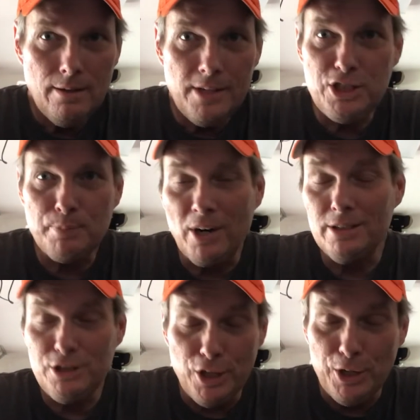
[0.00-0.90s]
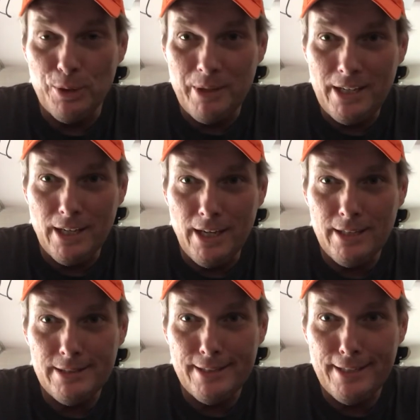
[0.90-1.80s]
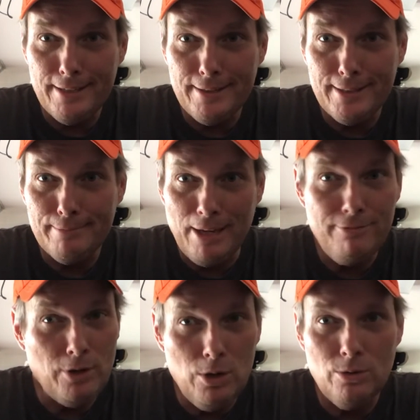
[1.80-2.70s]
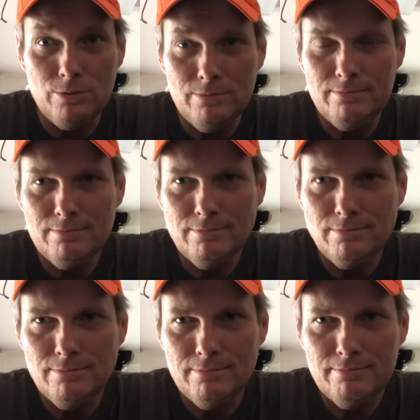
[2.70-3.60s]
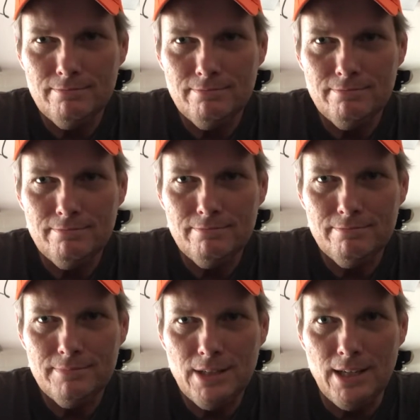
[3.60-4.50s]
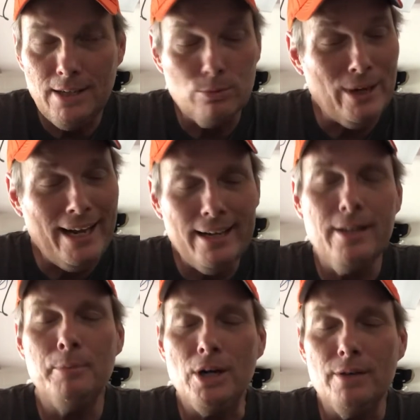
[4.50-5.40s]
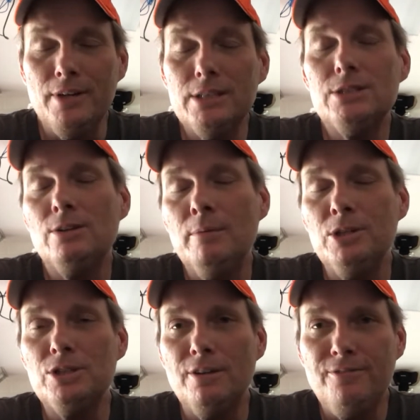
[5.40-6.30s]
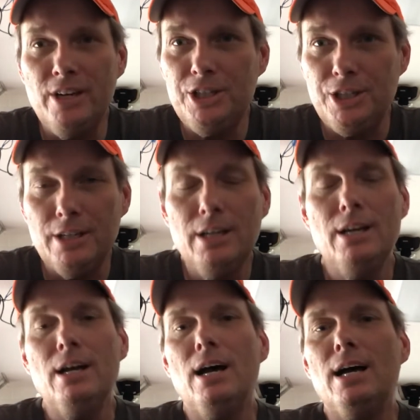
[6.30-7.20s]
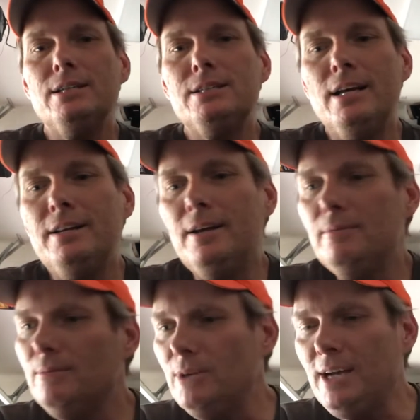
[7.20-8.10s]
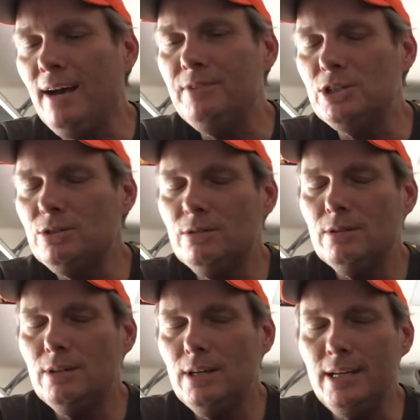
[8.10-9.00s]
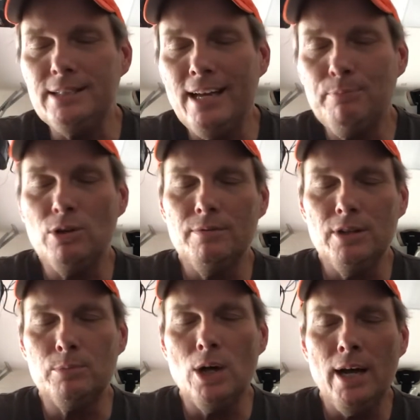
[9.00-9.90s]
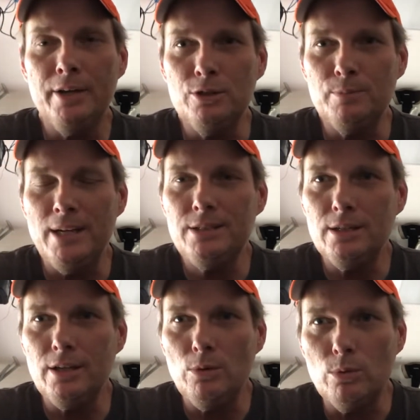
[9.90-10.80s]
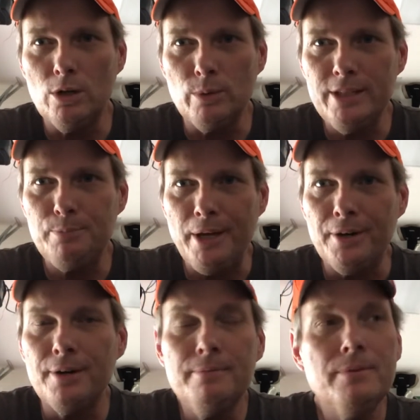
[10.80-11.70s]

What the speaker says: This is part two because my phone rang in the middle of this, so I'm just going to finish it. I said that we have this example of LeBron, who's basically a race baiter,